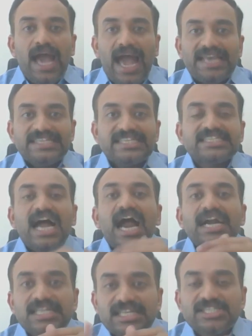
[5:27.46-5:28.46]
and
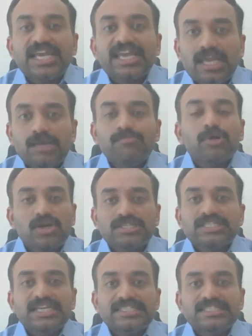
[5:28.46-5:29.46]
start the check-in
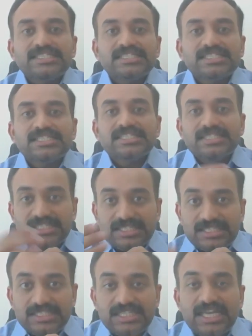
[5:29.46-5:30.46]
process.
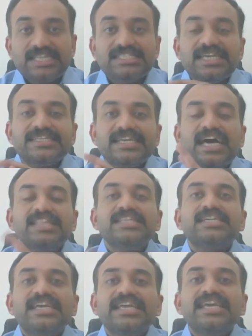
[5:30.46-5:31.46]
There is yet
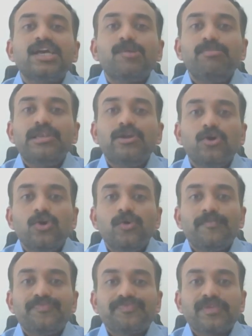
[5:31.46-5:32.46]
another link
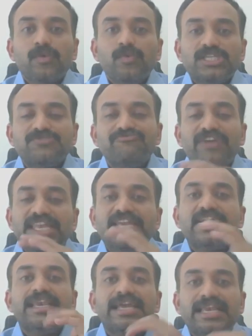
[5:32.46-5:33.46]
below which
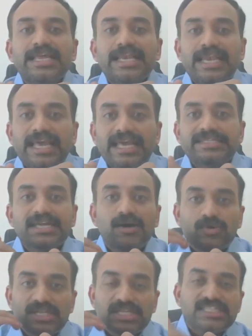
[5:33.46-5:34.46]
very clearly lays
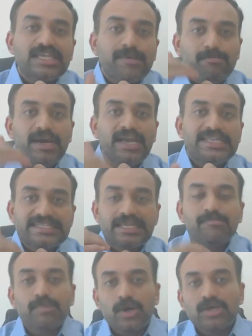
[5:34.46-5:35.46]
out the
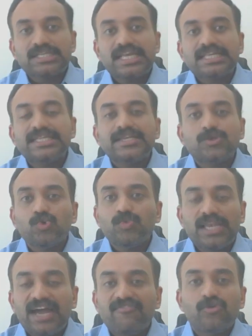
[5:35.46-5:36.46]
step-by-step process that you
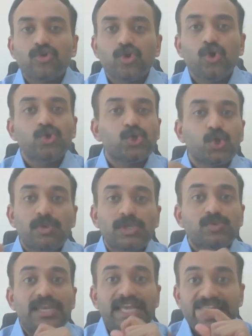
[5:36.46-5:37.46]
will have to go through,
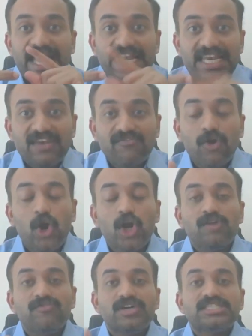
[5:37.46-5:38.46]
which will again
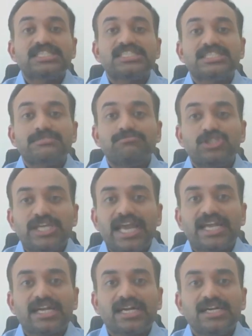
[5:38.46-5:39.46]
involve a system
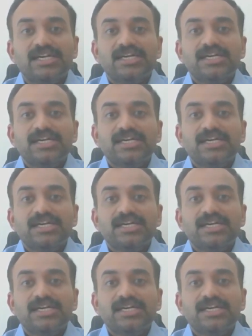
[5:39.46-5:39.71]
check,